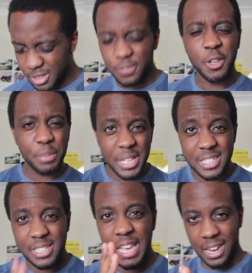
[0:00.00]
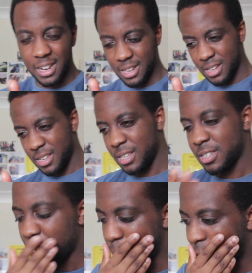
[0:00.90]
If the beat's dead,
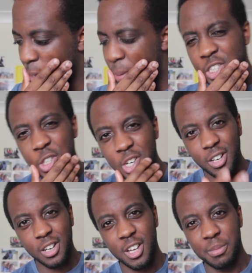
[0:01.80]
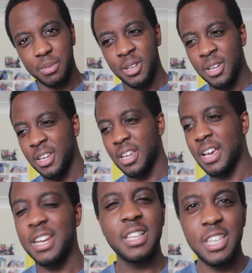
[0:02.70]
it's gonna be like, imagine you're in a club
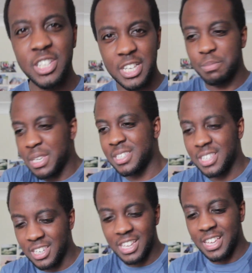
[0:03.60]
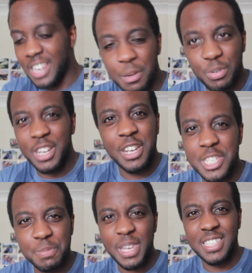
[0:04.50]
and the DJ's mixing, yeah, and they're bringing in
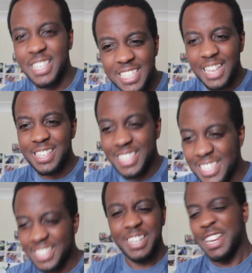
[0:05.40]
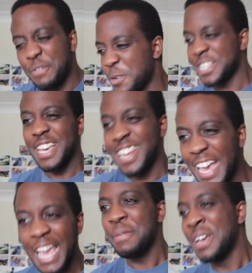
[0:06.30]
this mix and it sounds decent and everyone's getting
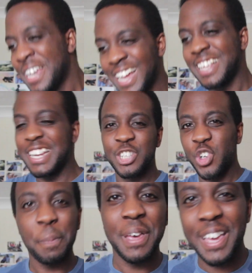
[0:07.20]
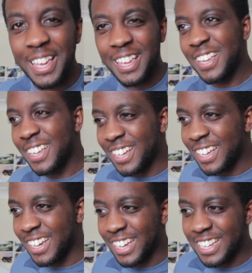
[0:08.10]
hype and then they drop it
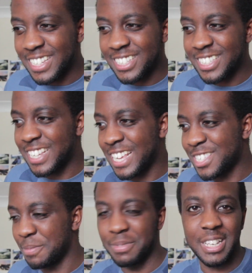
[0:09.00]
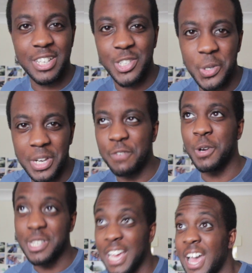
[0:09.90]
and it's just like some dead song and
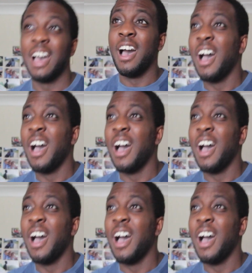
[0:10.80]
everyone's like,